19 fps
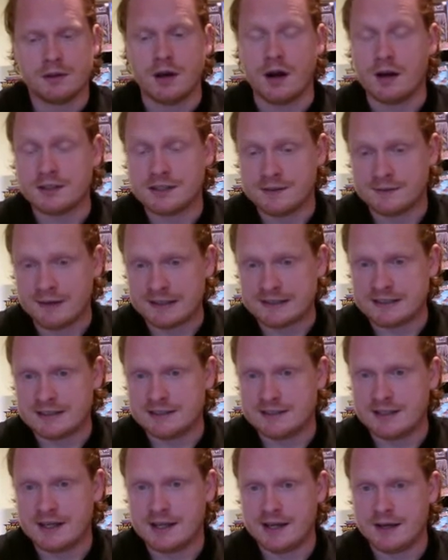artifacts
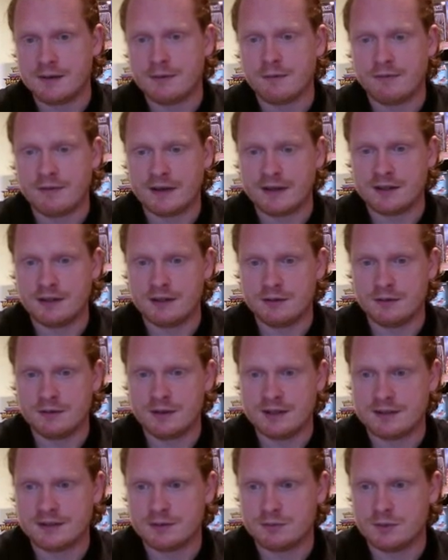in there. Thank you.
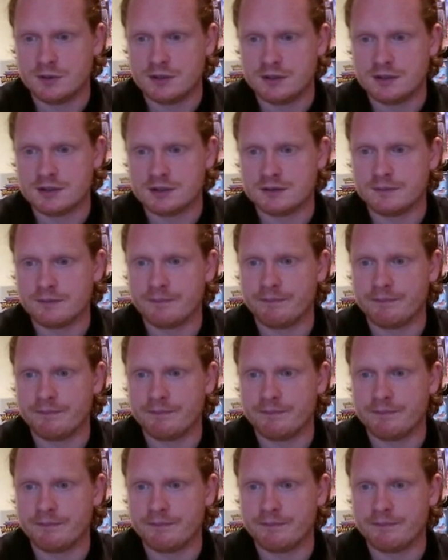There's the word.